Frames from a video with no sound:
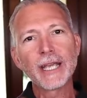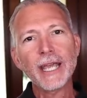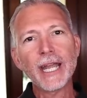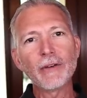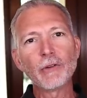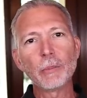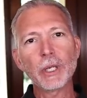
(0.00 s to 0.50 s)

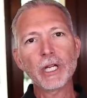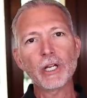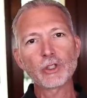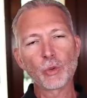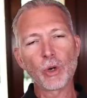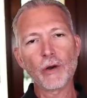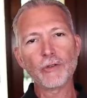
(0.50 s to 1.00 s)
and everybody
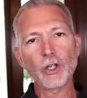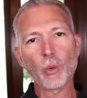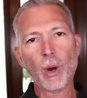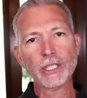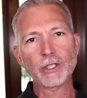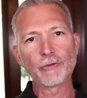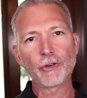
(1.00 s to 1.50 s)
else wherever you're
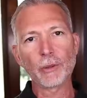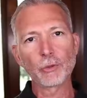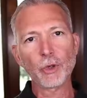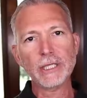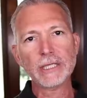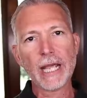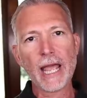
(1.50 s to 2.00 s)
watching from,
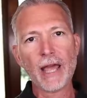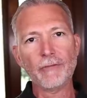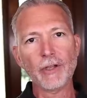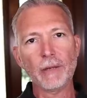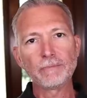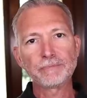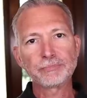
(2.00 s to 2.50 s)
great to have you.